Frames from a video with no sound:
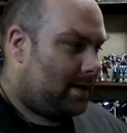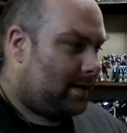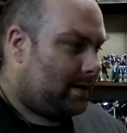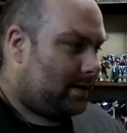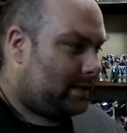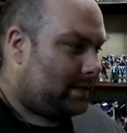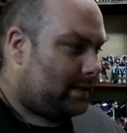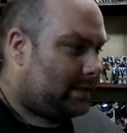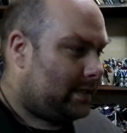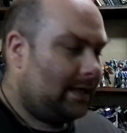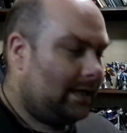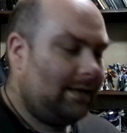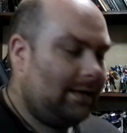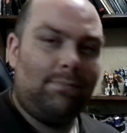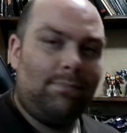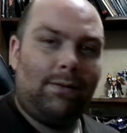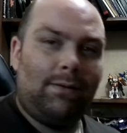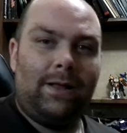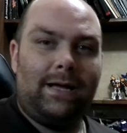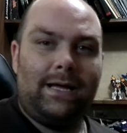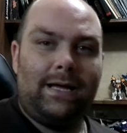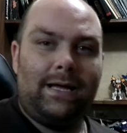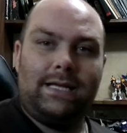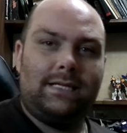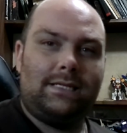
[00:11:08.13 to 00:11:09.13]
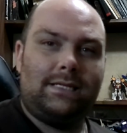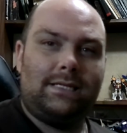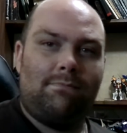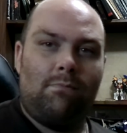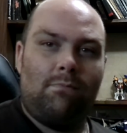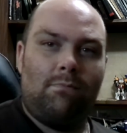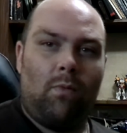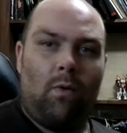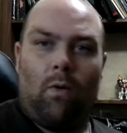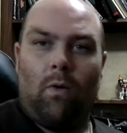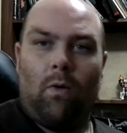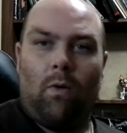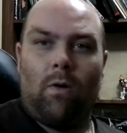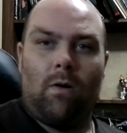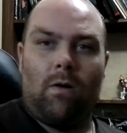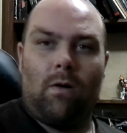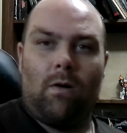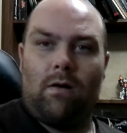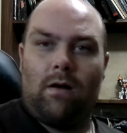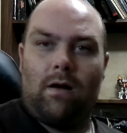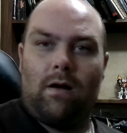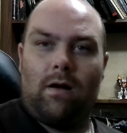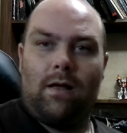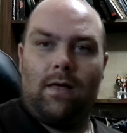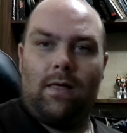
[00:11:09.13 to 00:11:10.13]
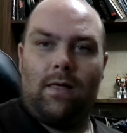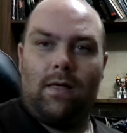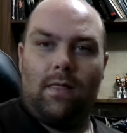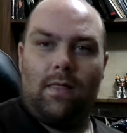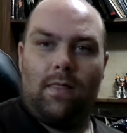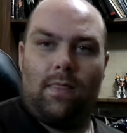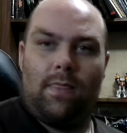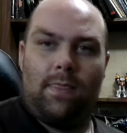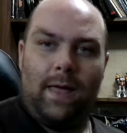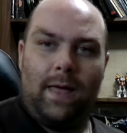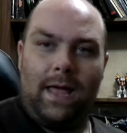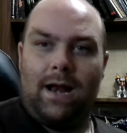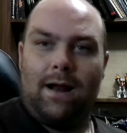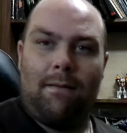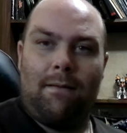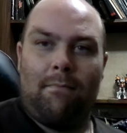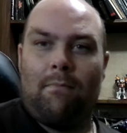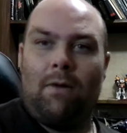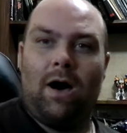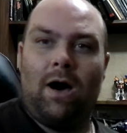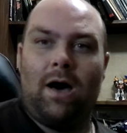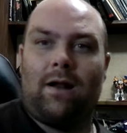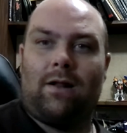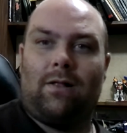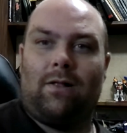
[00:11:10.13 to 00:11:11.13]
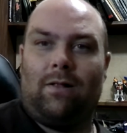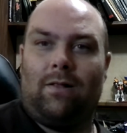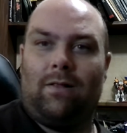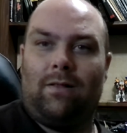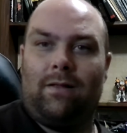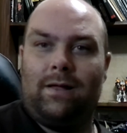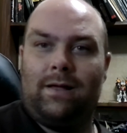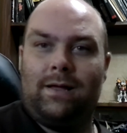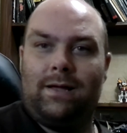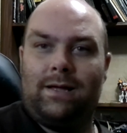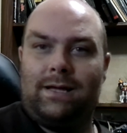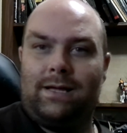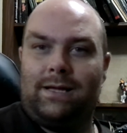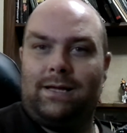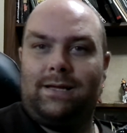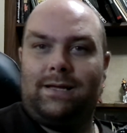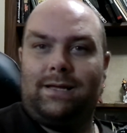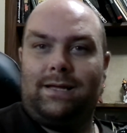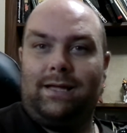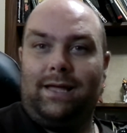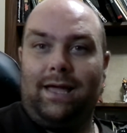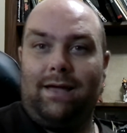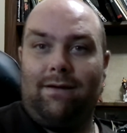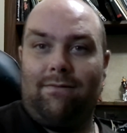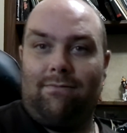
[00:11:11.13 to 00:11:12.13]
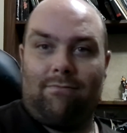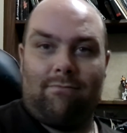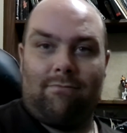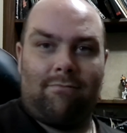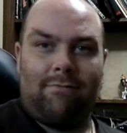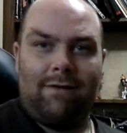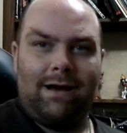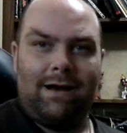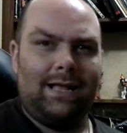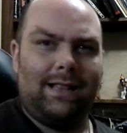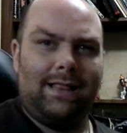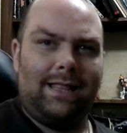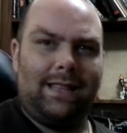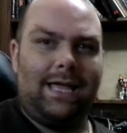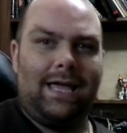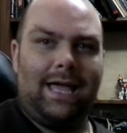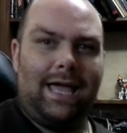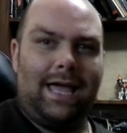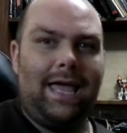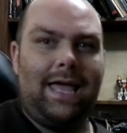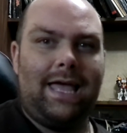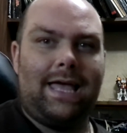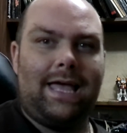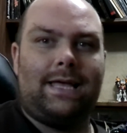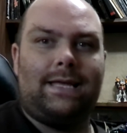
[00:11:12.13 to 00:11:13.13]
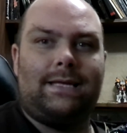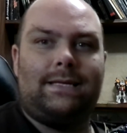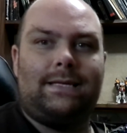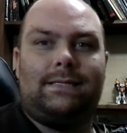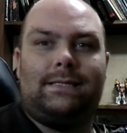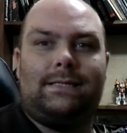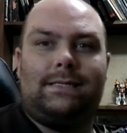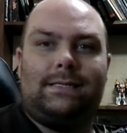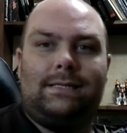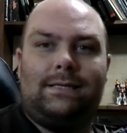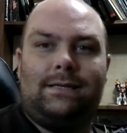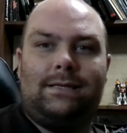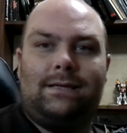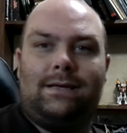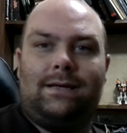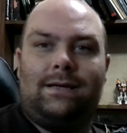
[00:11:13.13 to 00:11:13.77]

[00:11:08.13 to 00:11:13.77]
Gunpla is more than a model. It really is.